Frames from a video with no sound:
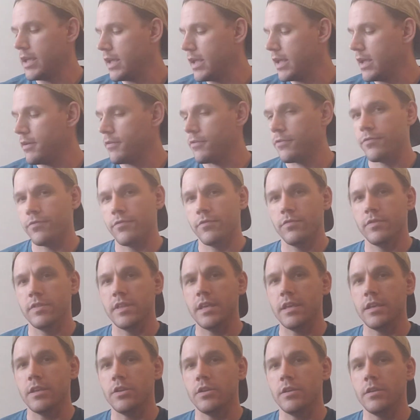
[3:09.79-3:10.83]
if
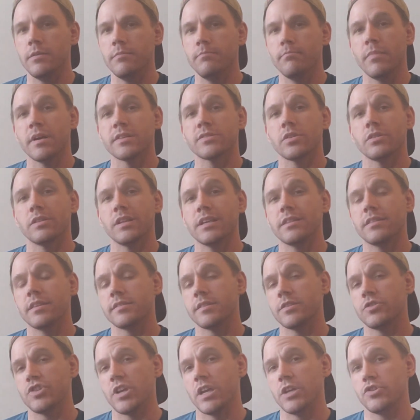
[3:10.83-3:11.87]
the muscle length
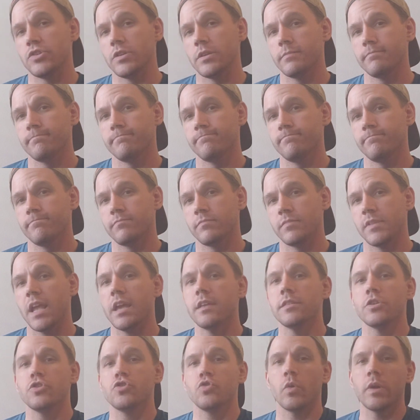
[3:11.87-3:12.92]
isn't changing
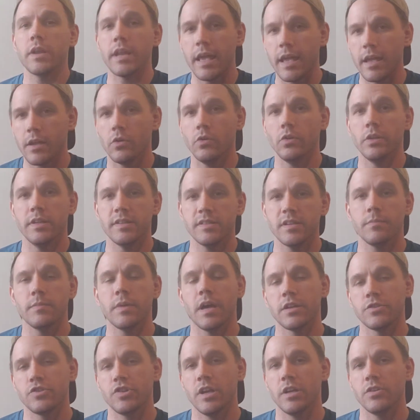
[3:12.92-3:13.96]
and the joint angle ends up
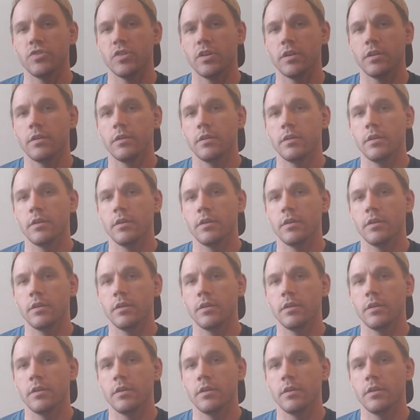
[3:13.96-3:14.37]
not changing.